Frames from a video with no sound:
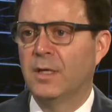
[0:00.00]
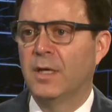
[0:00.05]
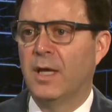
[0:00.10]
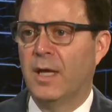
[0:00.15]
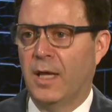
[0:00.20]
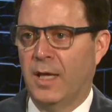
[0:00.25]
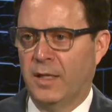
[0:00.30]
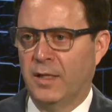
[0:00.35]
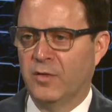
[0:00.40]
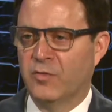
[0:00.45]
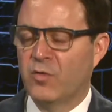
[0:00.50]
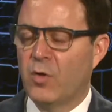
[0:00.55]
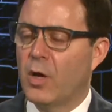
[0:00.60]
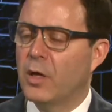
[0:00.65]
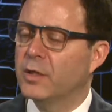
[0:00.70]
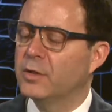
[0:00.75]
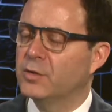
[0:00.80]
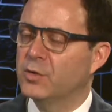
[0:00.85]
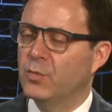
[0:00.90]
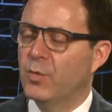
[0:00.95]
And as
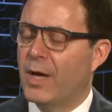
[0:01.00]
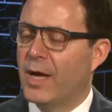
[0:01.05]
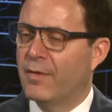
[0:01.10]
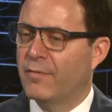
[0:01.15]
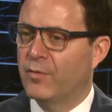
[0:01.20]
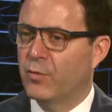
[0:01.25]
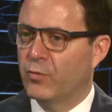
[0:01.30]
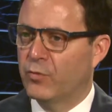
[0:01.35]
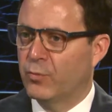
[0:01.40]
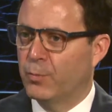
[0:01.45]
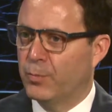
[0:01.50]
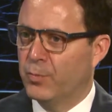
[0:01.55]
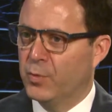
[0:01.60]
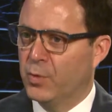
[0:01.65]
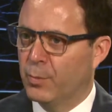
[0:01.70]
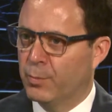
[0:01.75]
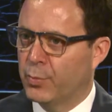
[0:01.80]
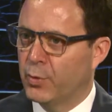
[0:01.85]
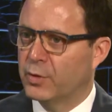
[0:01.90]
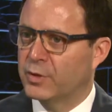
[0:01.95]
long as you have
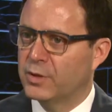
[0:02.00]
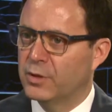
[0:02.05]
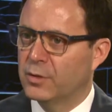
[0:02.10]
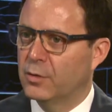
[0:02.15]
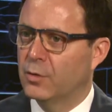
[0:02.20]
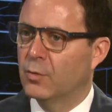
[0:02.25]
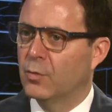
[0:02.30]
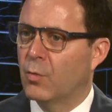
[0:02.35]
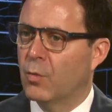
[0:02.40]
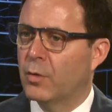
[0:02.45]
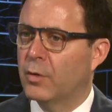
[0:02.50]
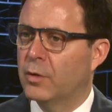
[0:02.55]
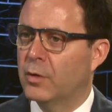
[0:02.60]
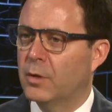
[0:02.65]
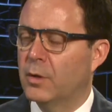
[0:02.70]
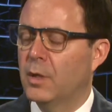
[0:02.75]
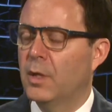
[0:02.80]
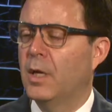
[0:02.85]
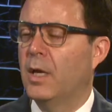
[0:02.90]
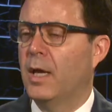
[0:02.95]
your books in good
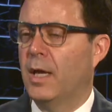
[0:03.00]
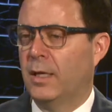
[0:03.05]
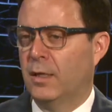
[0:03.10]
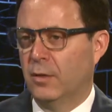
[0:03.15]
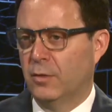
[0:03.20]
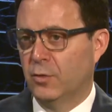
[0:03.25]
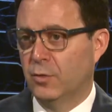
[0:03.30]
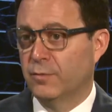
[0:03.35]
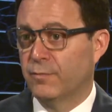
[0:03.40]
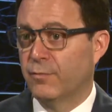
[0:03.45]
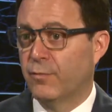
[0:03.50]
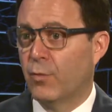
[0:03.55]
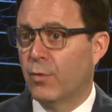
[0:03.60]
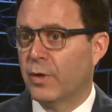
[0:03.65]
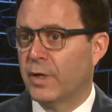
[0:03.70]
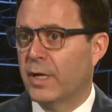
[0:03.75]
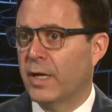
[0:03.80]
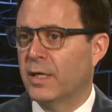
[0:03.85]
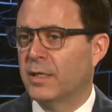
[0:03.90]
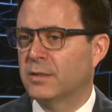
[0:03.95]
order and a good
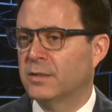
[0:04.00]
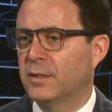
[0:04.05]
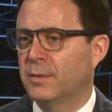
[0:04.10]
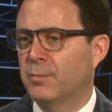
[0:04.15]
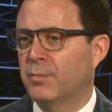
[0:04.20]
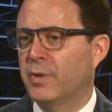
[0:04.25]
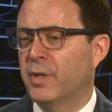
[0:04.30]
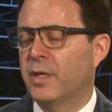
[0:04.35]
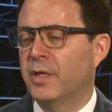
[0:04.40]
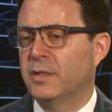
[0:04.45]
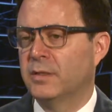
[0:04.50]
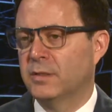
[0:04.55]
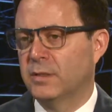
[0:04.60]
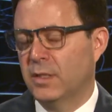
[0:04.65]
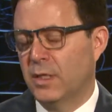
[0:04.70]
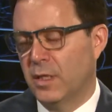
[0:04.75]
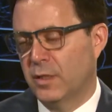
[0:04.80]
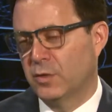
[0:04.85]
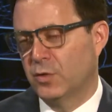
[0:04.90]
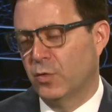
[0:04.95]
forecast in place
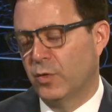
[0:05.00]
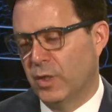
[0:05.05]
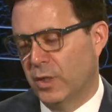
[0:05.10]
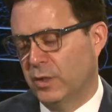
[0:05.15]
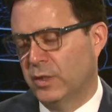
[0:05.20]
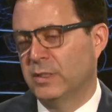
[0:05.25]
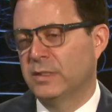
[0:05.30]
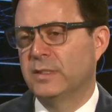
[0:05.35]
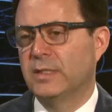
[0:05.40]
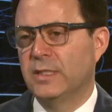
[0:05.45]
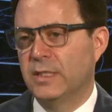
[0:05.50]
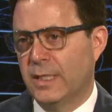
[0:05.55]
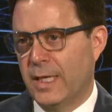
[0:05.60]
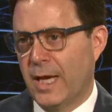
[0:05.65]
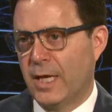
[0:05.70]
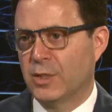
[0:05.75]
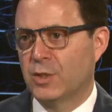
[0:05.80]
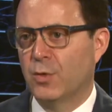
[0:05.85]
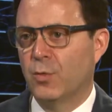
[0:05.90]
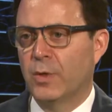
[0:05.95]
so that you can see
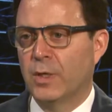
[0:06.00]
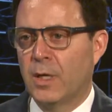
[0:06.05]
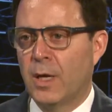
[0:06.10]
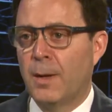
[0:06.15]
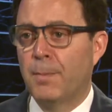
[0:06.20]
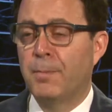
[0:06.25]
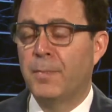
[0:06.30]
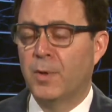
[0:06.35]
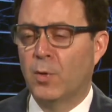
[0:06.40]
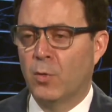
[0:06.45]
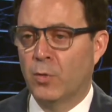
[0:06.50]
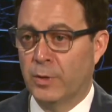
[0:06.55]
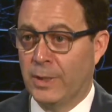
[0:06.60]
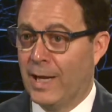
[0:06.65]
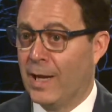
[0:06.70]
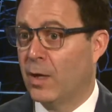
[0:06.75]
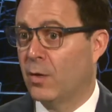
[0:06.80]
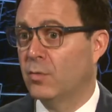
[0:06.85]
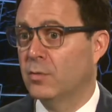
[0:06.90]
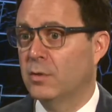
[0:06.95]
cash going up or
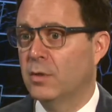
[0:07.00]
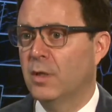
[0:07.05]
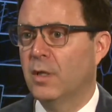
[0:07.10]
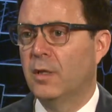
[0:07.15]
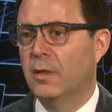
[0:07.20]
down,